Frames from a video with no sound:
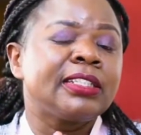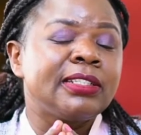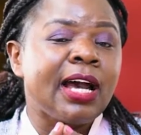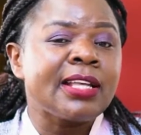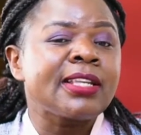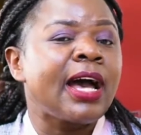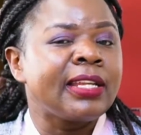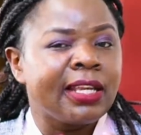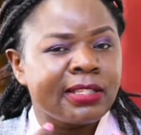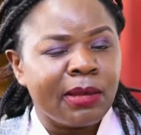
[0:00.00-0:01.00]
does an
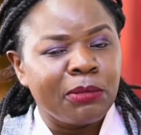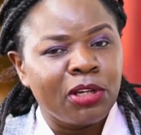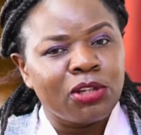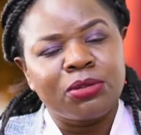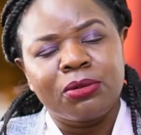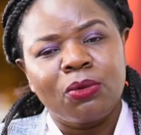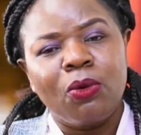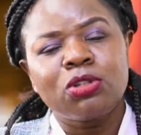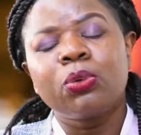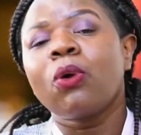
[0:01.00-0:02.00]
examination,
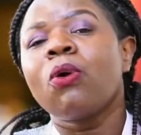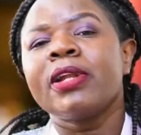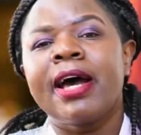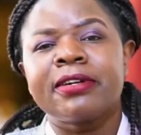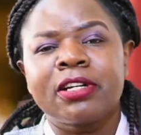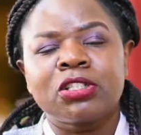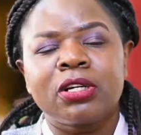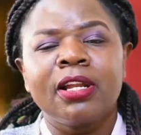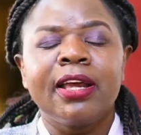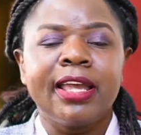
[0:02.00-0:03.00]
what we call a
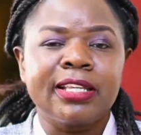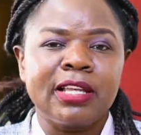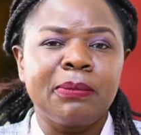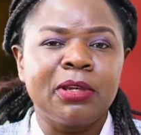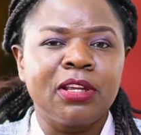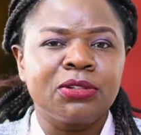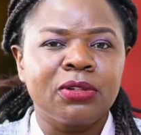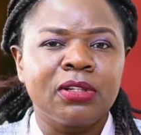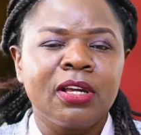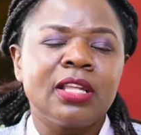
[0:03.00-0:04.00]
rectal
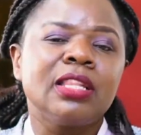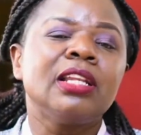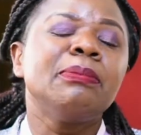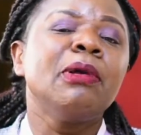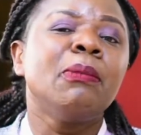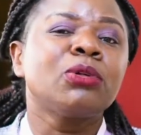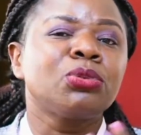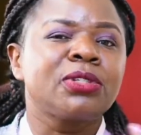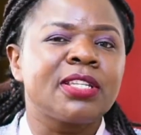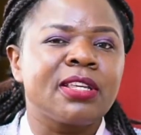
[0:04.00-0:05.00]
examination. They'll be able
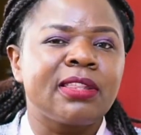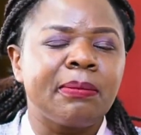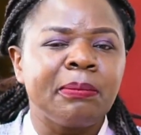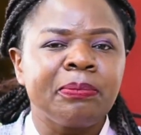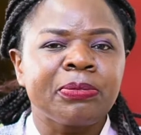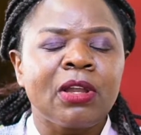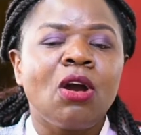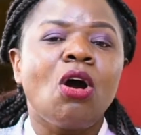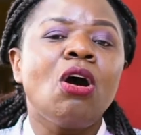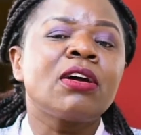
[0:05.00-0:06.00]
to see them,
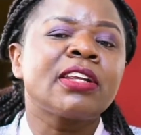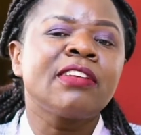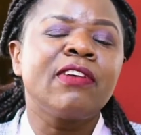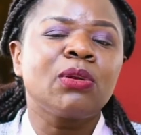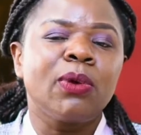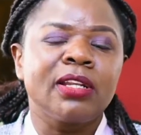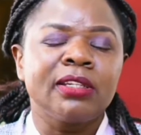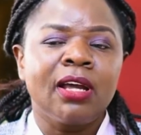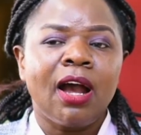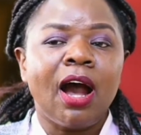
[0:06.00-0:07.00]
or even when
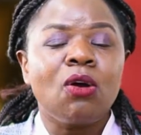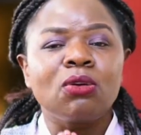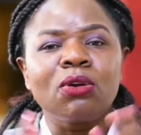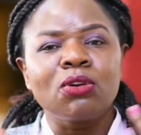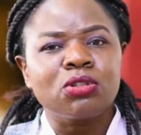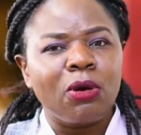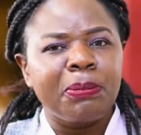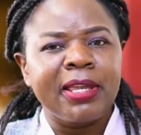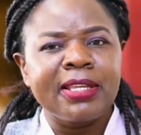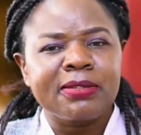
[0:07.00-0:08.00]
a
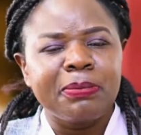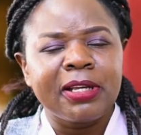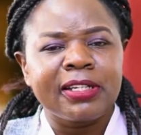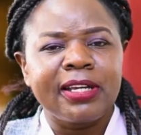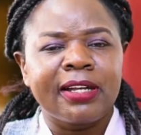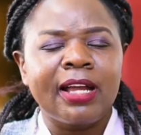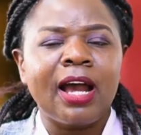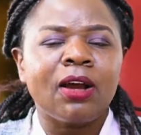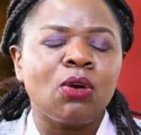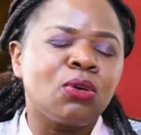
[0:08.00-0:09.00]
colonoscopy is being done.
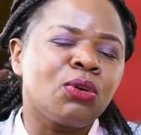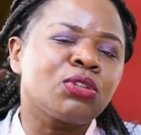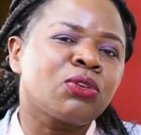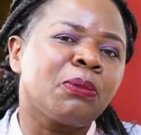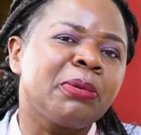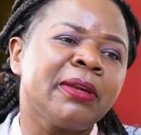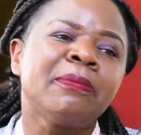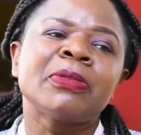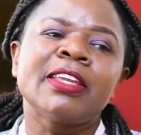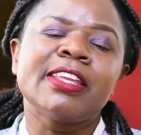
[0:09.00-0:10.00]
A colonoscopy
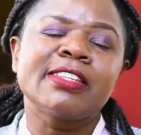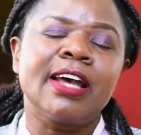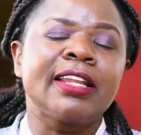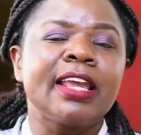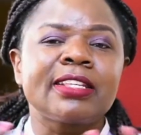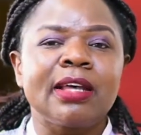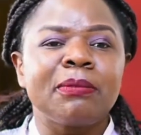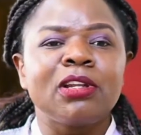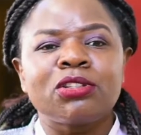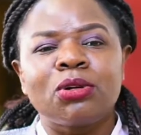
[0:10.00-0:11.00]
is an
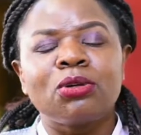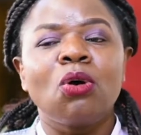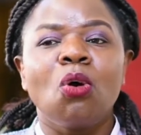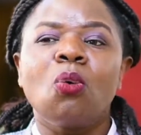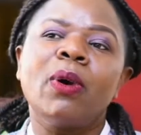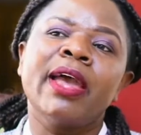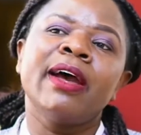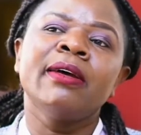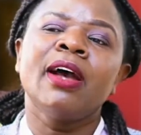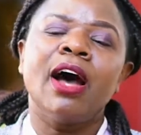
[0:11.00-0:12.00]
examination where
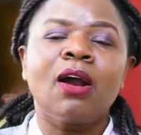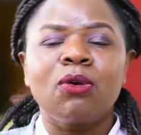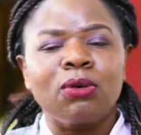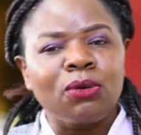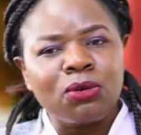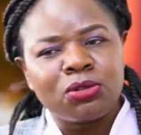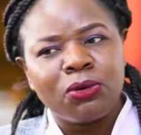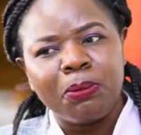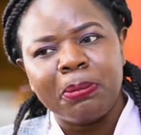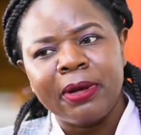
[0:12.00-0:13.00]
a colonoscope,